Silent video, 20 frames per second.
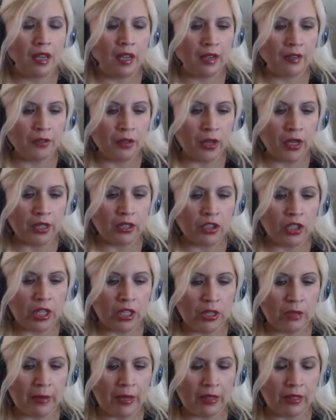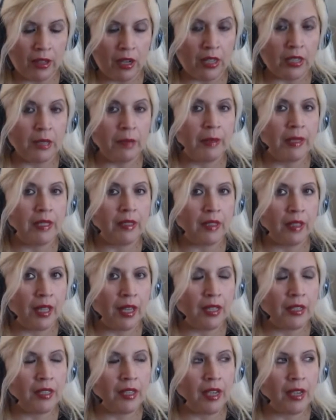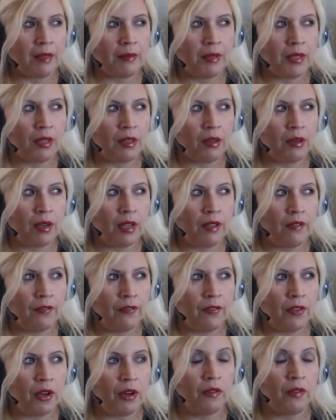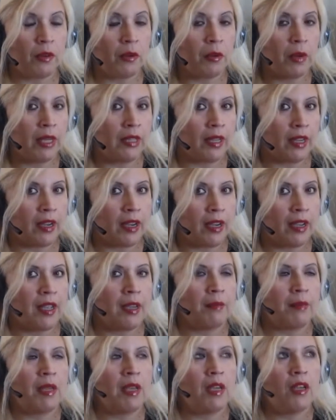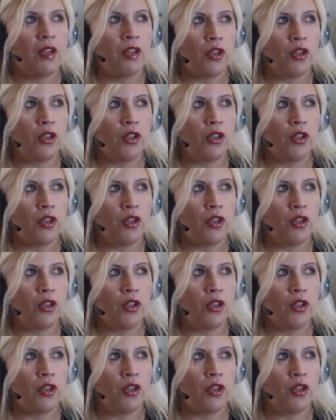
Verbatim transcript: of trying to change my thoughts because a lot of times, you know, if you're overweight like I am,